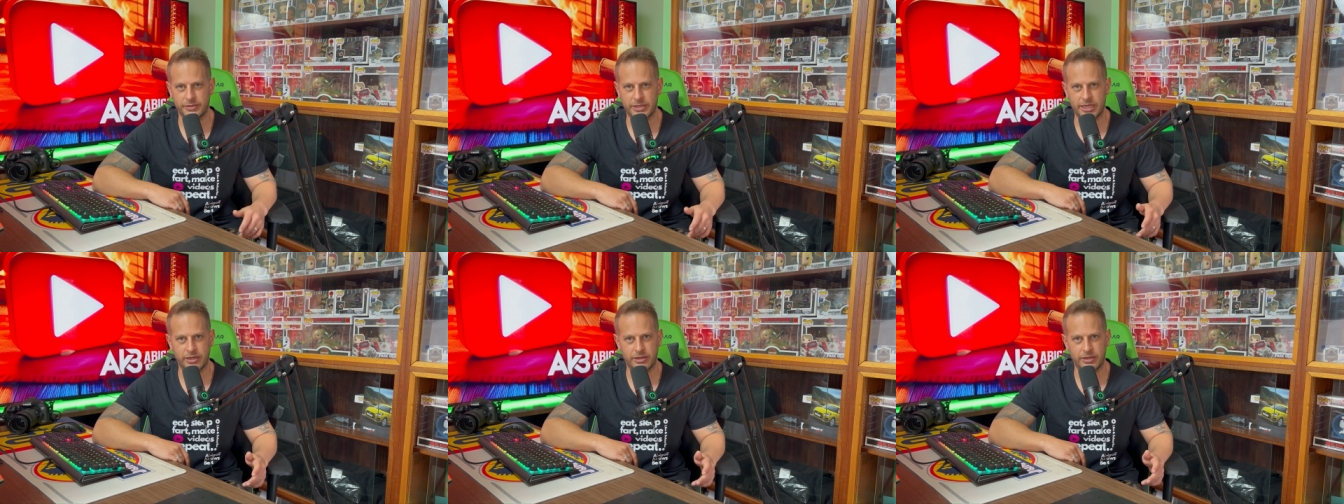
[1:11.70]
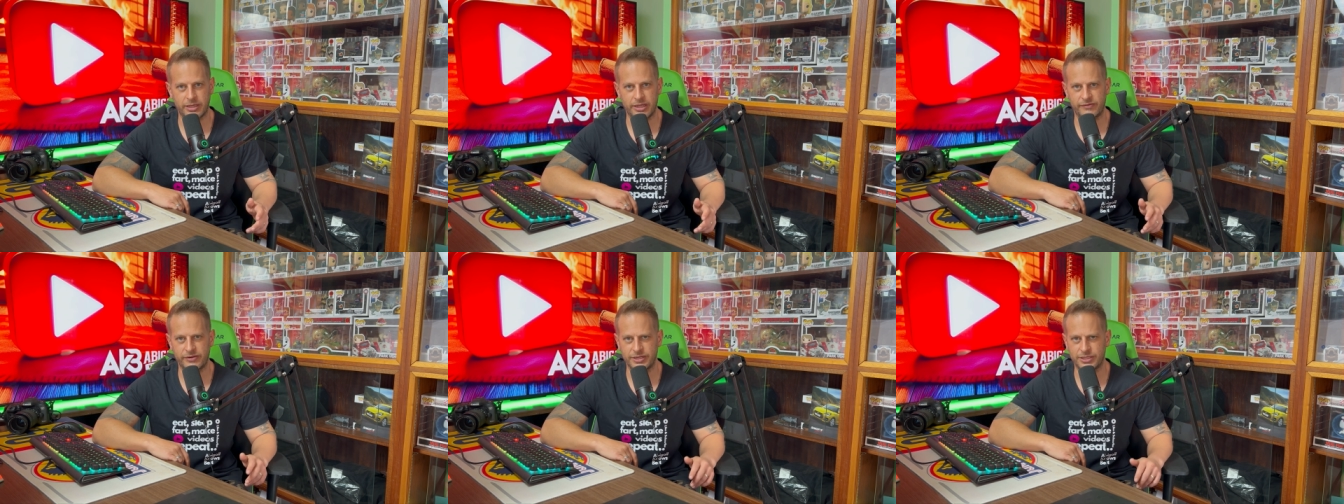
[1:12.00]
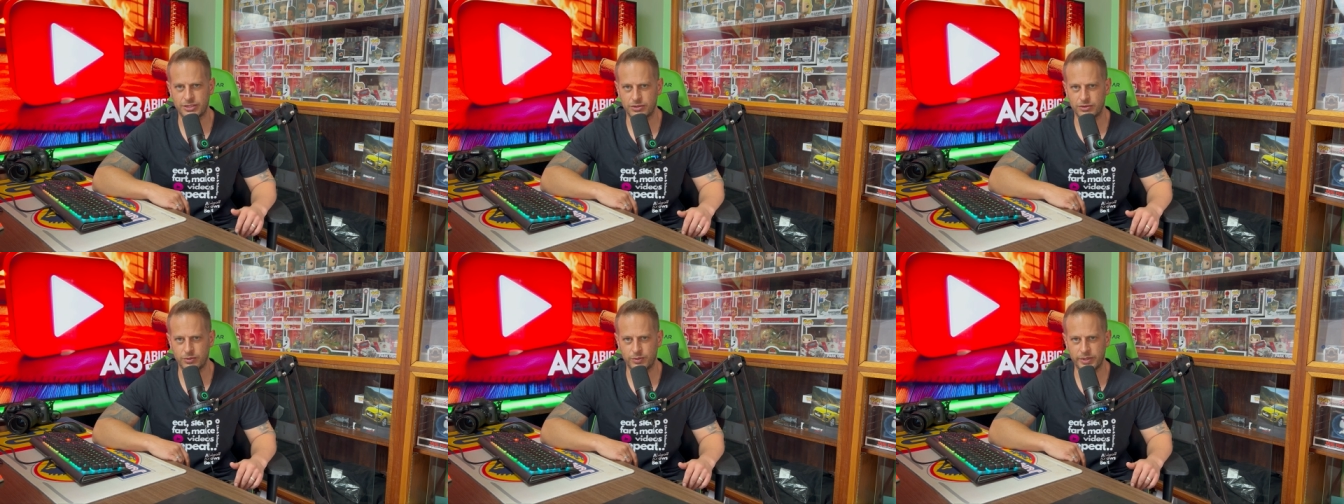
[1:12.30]
I don't know, every
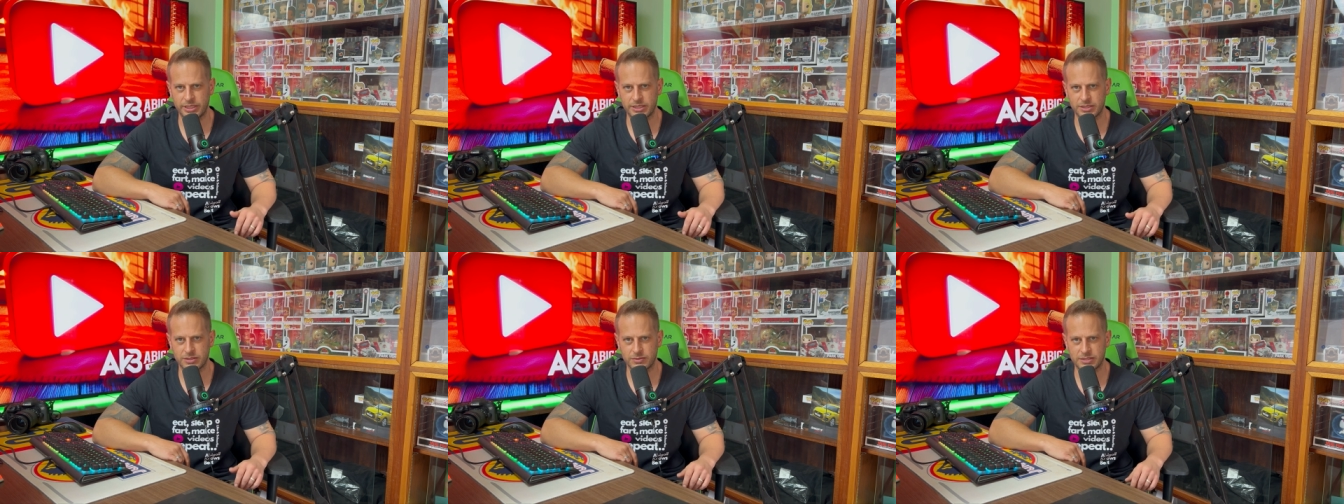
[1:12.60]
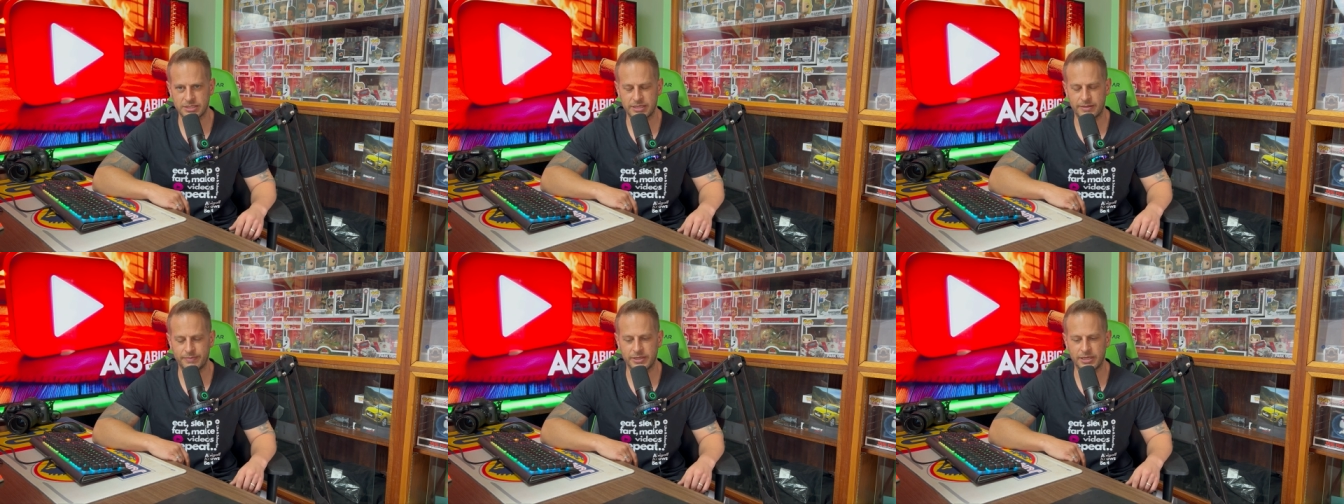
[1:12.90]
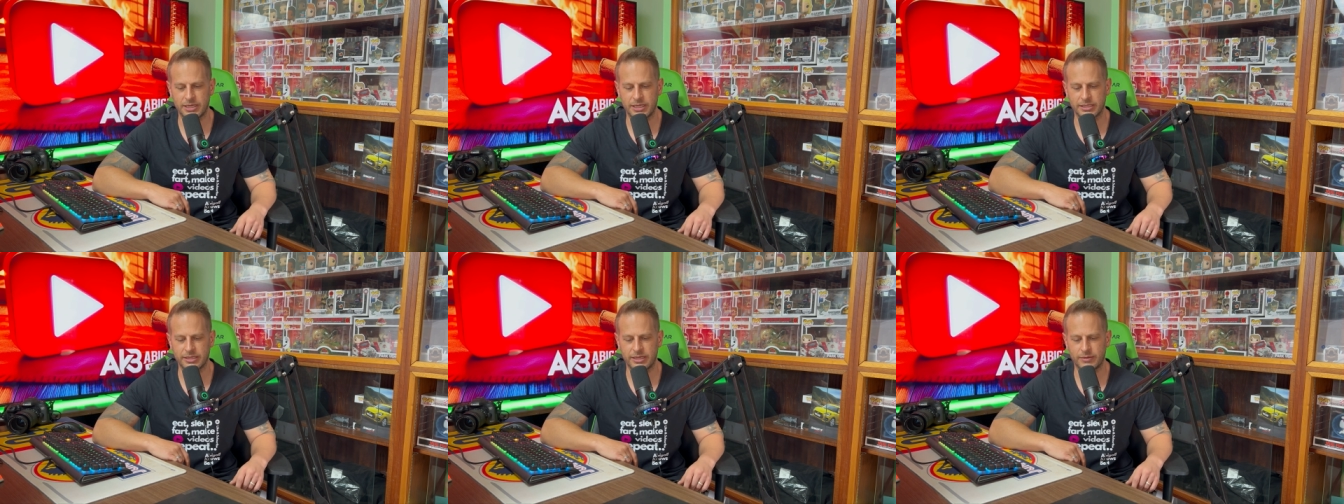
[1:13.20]
two weeks or something
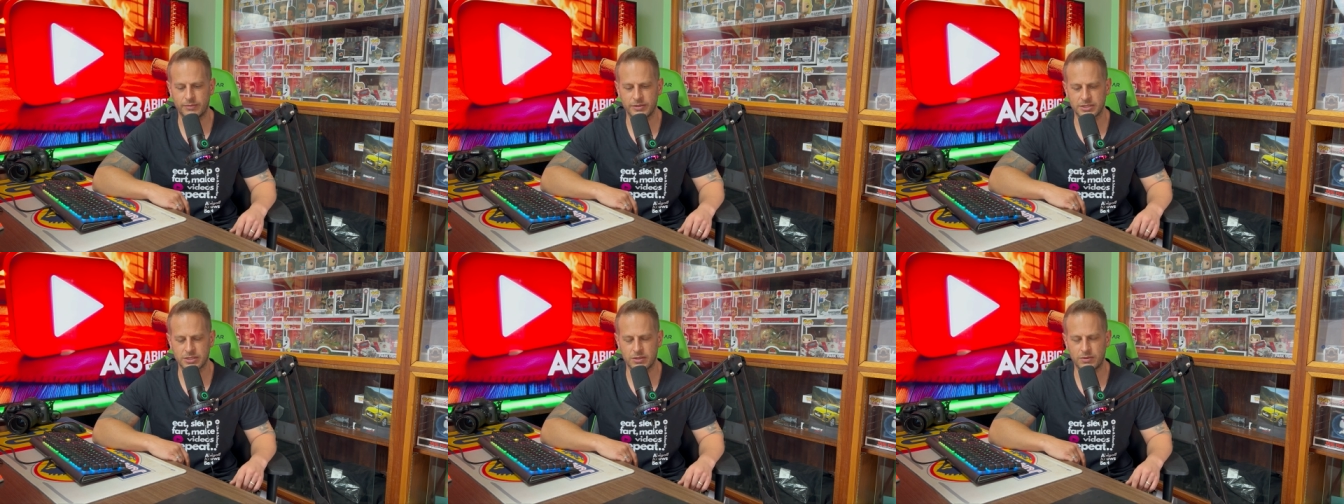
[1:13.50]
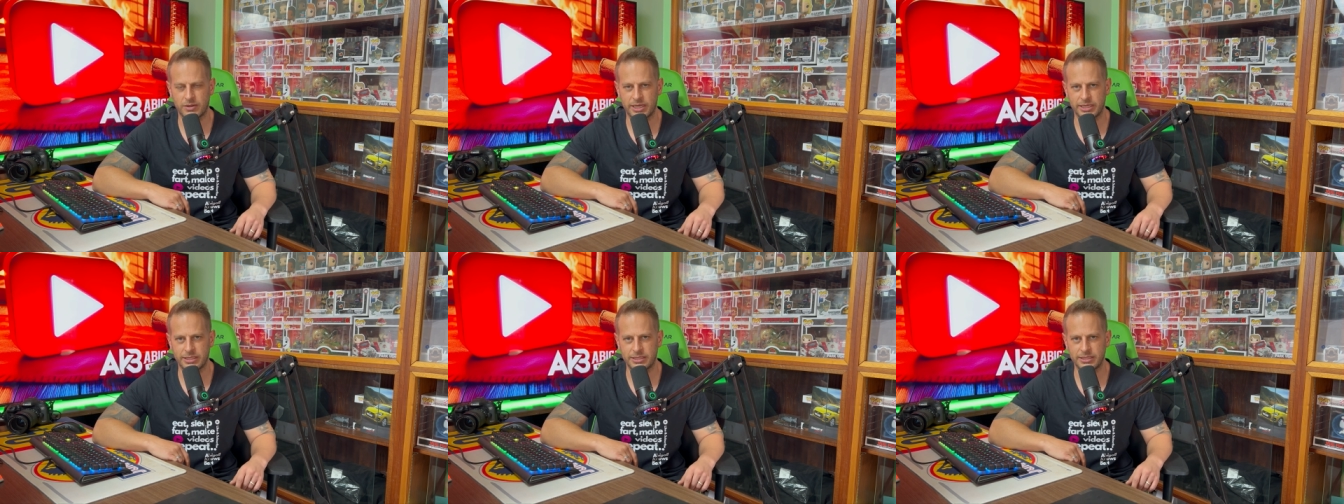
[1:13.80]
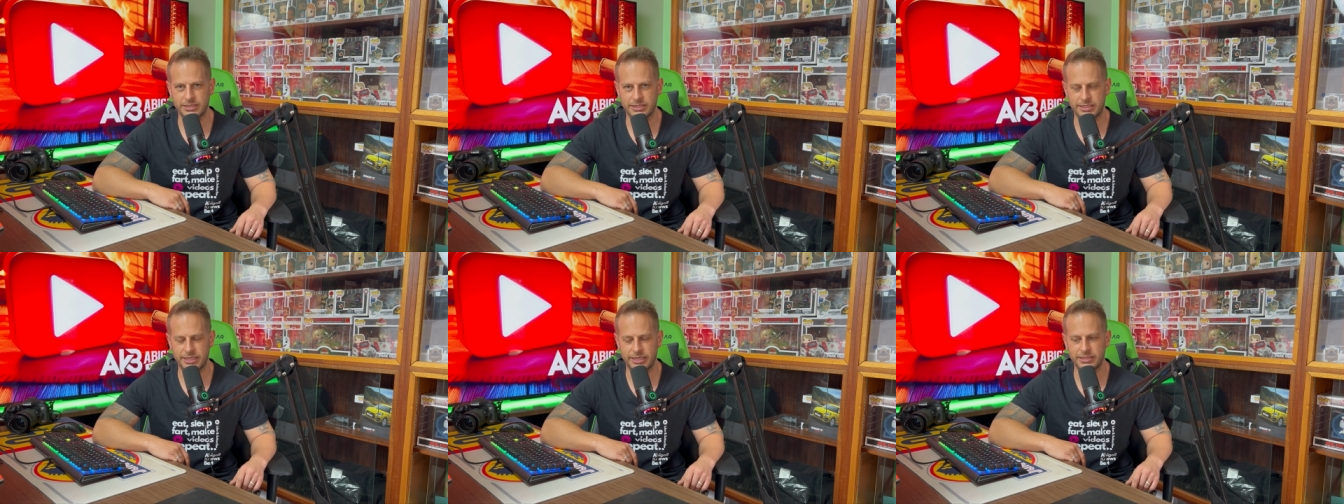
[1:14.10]
like that. It was quite
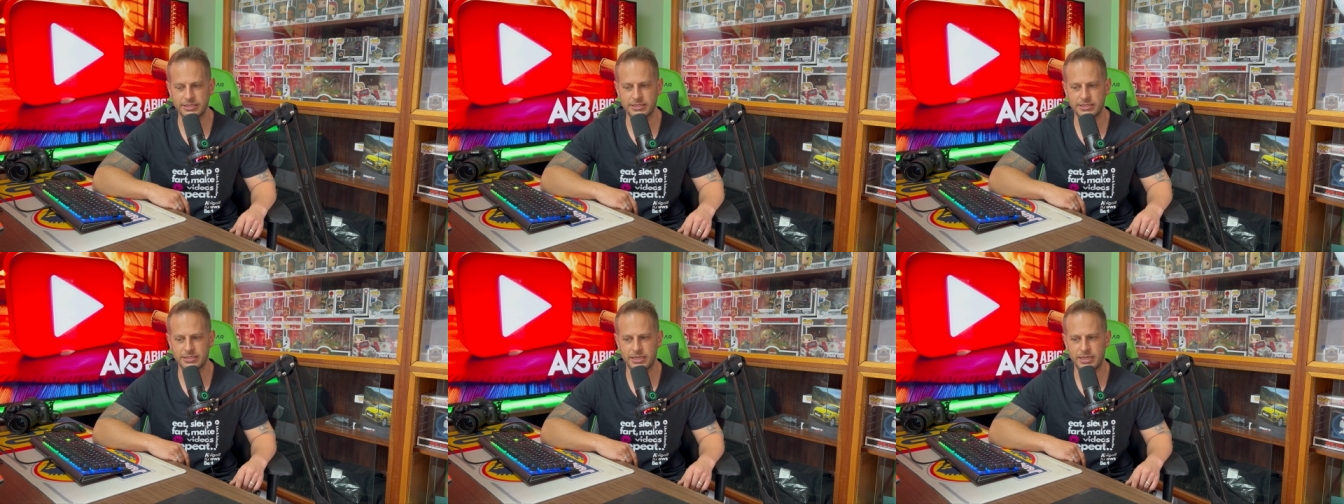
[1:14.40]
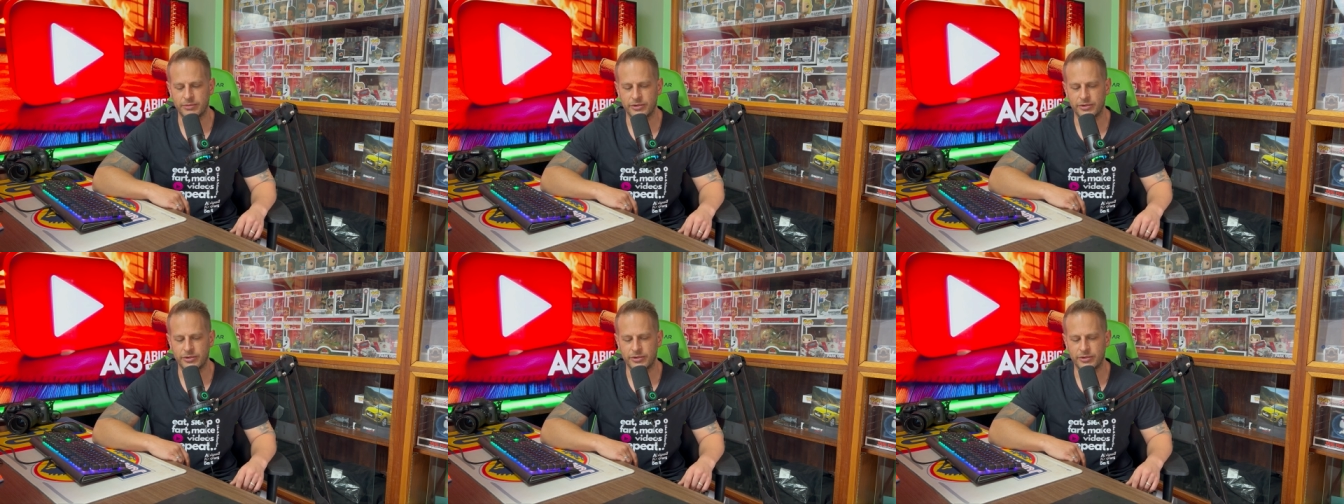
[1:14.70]
intense.